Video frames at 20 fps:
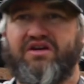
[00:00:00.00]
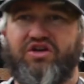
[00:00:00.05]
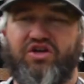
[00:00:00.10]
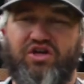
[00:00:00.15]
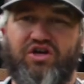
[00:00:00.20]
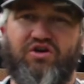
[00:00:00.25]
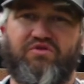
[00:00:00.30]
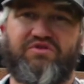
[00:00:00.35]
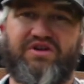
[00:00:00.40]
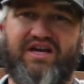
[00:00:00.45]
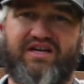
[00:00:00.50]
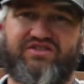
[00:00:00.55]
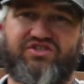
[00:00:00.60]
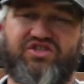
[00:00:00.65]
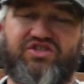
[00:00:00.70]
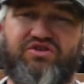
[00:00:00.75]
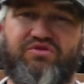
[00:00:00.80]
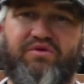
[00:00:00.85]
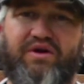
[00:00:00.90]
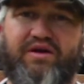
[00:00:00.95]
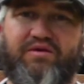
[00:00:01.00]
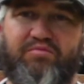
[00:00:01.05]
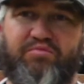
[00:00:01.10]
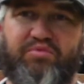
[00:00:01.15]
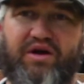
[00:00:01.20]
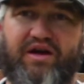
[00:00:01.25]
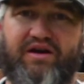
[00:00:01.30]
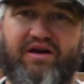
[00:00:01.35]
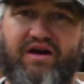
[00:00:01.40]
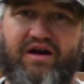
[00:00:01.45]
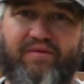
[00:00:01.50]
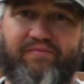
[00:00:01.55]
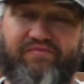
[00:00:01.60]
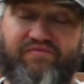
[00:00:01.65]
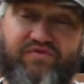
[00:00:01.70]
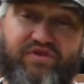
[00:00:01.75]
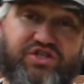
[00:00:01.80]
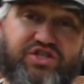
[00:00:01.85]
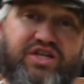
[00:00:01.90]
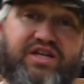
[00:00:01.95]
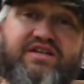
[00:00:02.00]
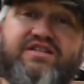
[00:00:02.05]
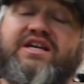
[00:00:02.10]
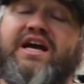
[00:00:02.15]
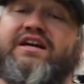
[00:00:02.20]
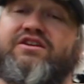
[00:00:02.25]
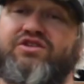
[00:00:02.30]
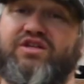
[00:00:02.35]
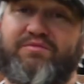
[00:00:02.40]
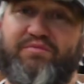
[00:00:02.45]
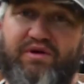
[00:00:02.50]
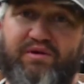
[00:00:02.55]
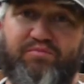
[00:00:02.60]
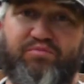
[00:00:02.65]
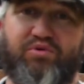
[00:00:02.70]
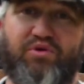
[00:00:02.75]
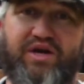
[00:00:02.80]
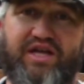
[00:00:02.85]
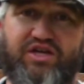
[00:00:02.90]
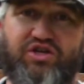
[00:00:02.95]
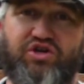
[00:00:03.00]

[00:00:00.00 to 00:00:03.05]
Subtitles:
nest to it, but fishing has actually been pretty